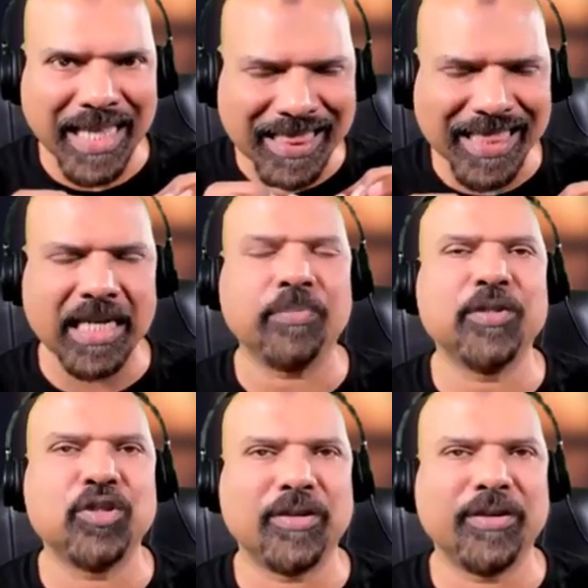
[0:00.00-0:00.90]
in that
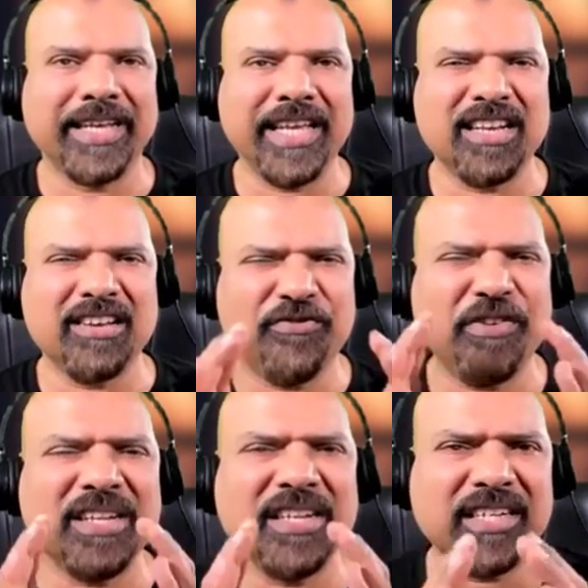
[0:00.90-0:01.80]
particular area.
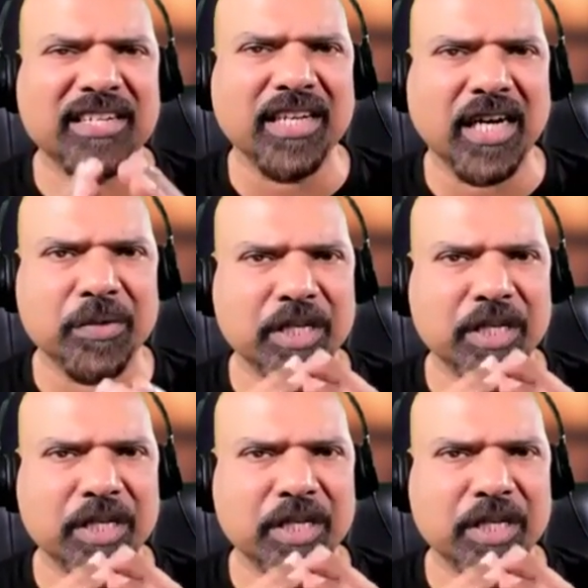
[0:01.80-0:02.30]
Funnel it down.